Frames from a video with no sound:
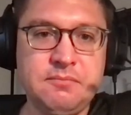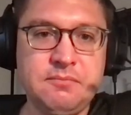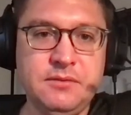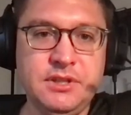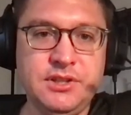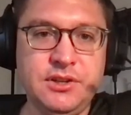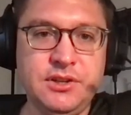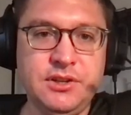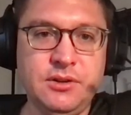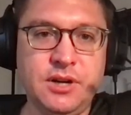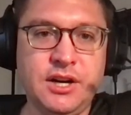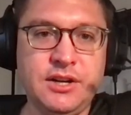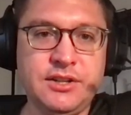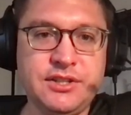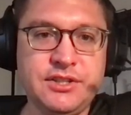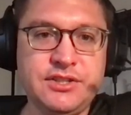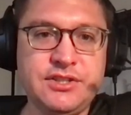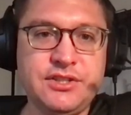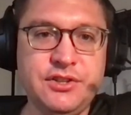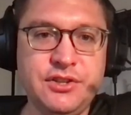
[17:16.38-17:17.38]
you know, are
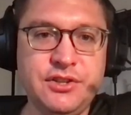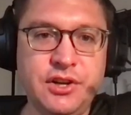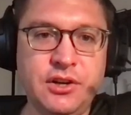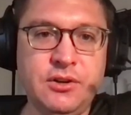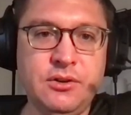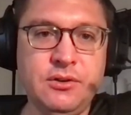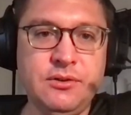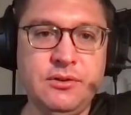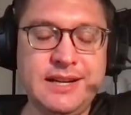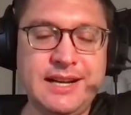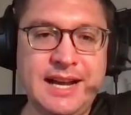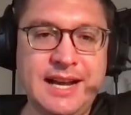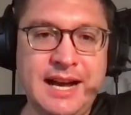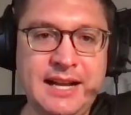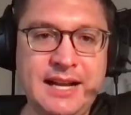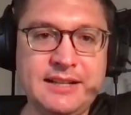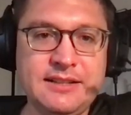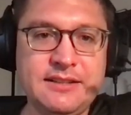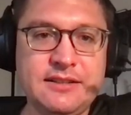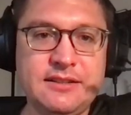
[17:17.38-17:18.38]
just known
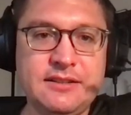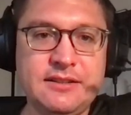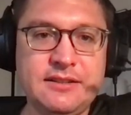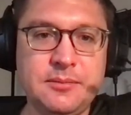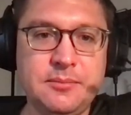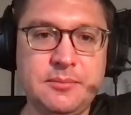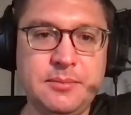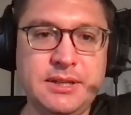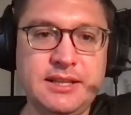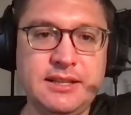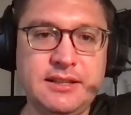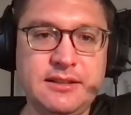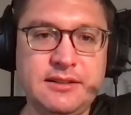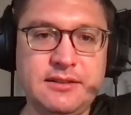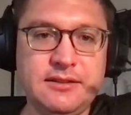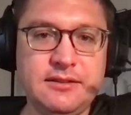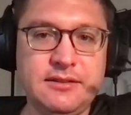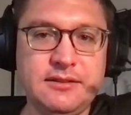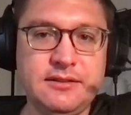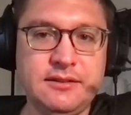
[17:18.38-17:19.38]
not to be,
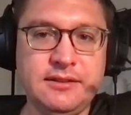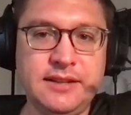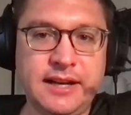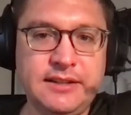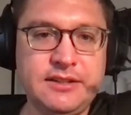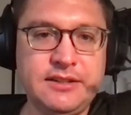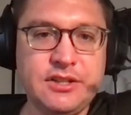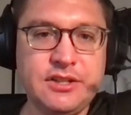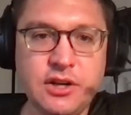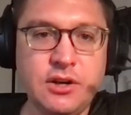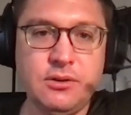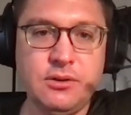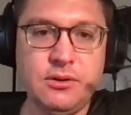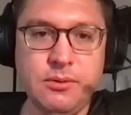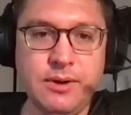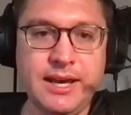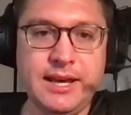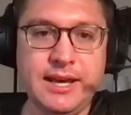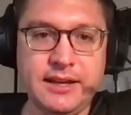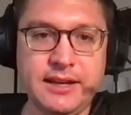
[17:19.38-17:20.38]
not to go
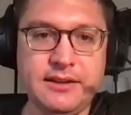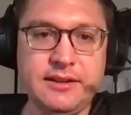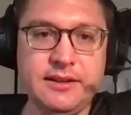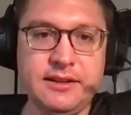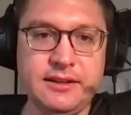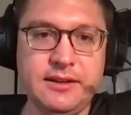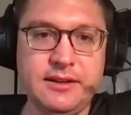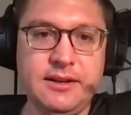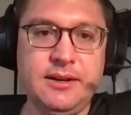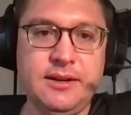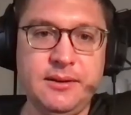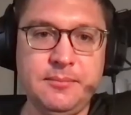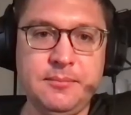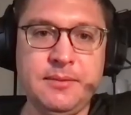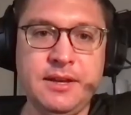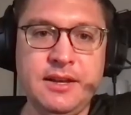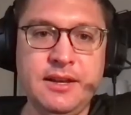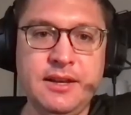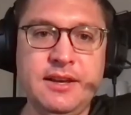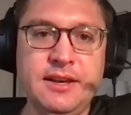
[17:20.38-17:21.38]
away.
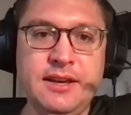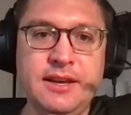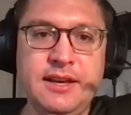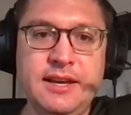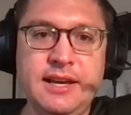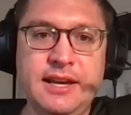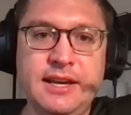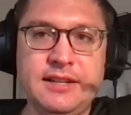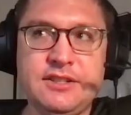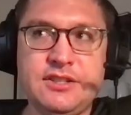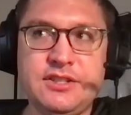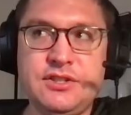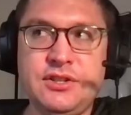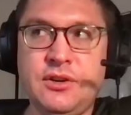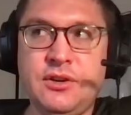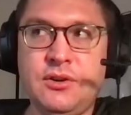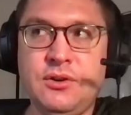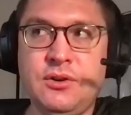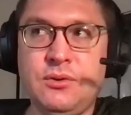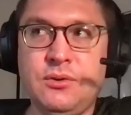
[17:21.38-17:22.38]
Um, and
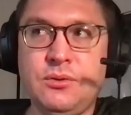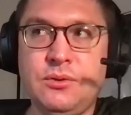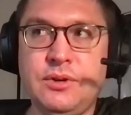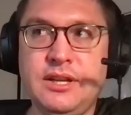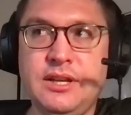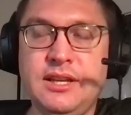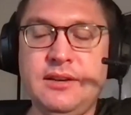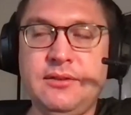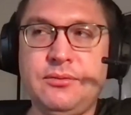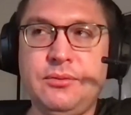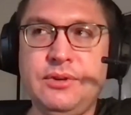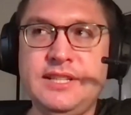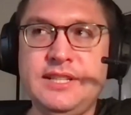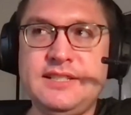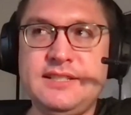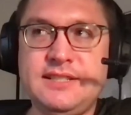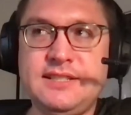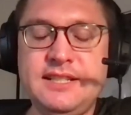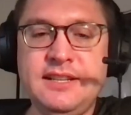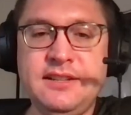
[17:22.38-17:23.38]
so if we
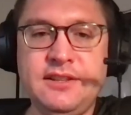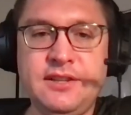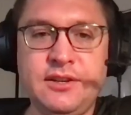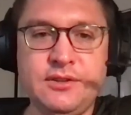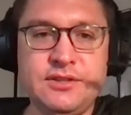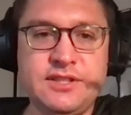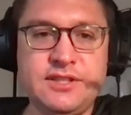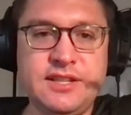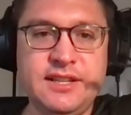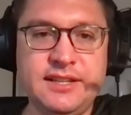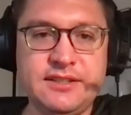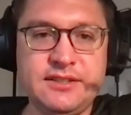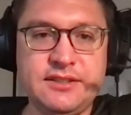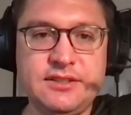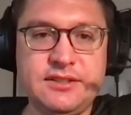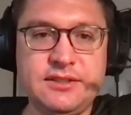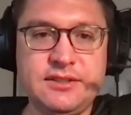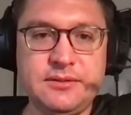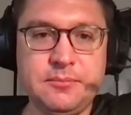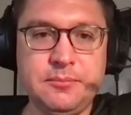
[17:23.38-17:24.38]
see those
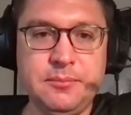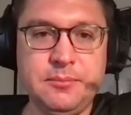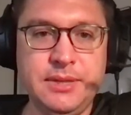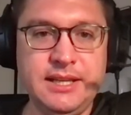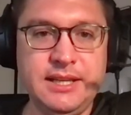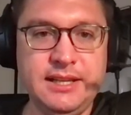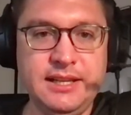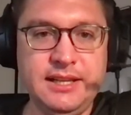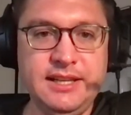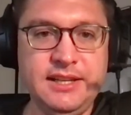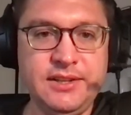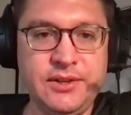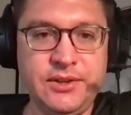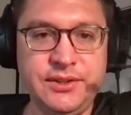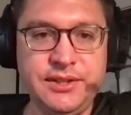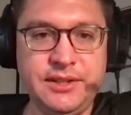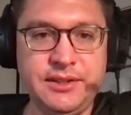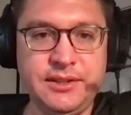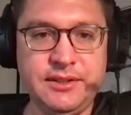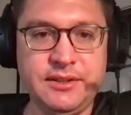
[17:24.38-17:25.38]
things being
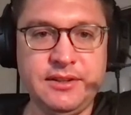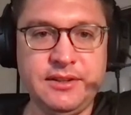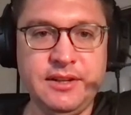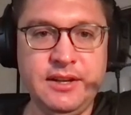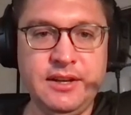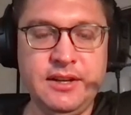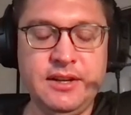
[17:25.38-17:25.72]
healed and